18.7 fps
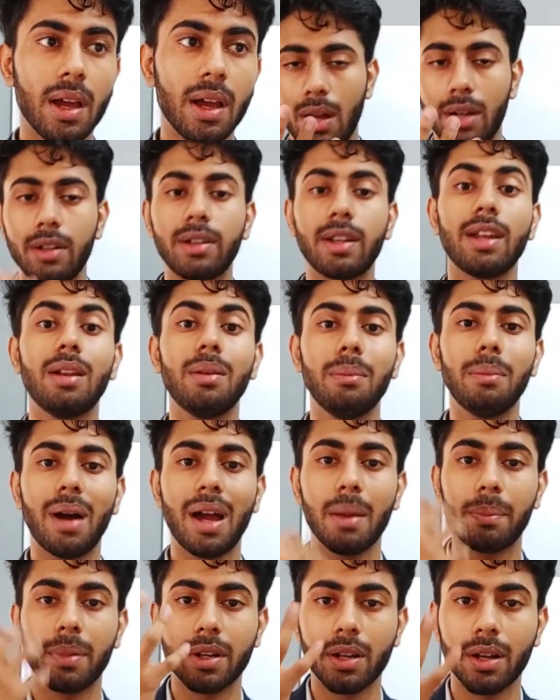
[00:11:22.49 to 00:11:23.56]
until my
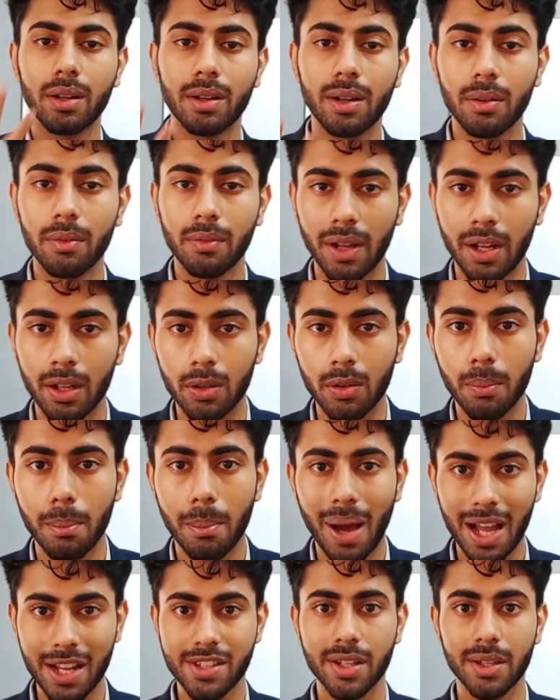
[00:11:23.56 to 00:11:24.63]
predicted value
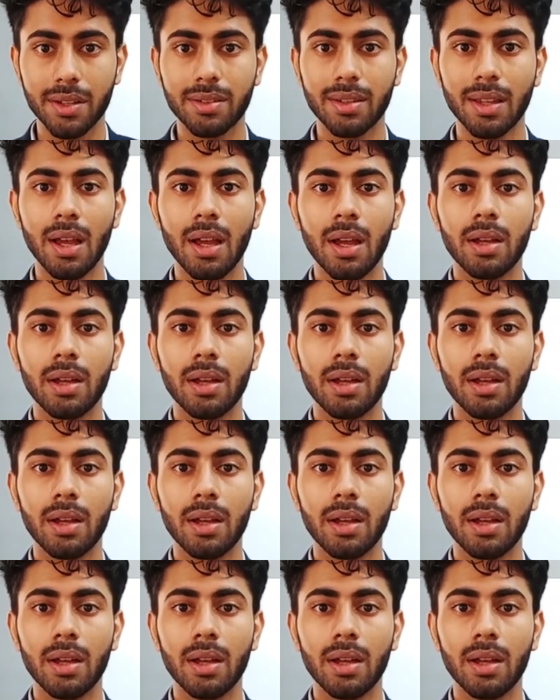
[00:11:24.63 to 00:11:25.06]
matches